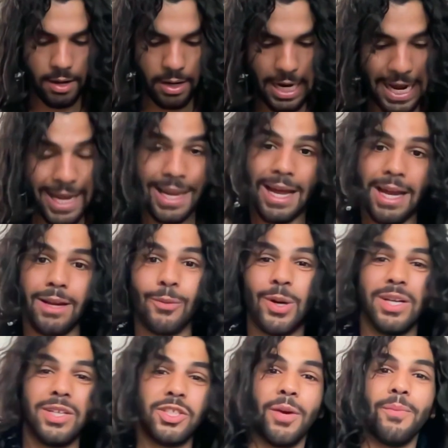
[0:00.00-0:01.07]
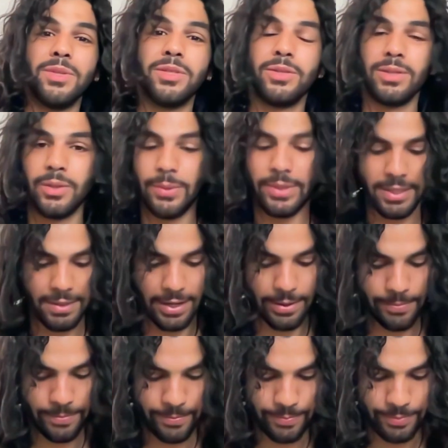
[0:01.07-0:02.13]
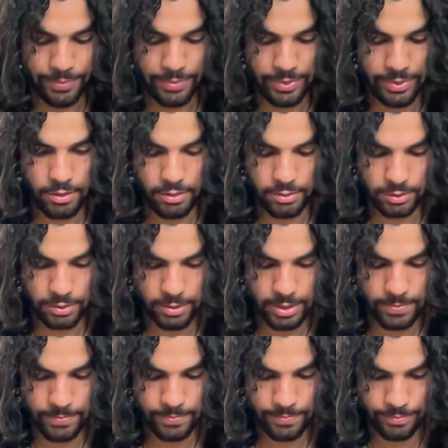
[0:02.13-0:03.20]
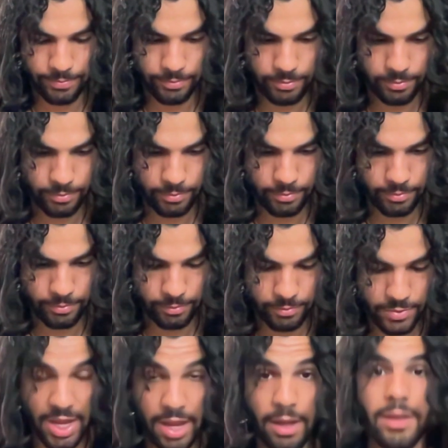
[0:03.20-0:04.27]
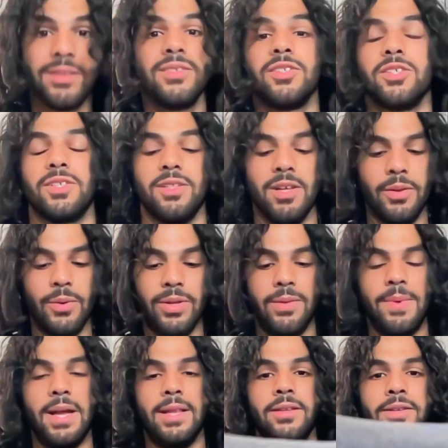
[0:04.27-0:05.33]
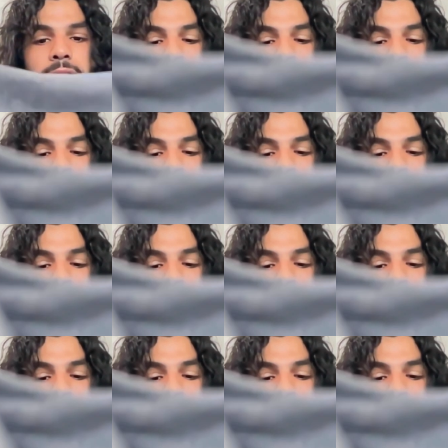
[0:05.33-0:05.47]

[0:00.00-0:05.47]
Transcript: I like wearing jumpers during the winter time, so yeah, it's just another one to be added to the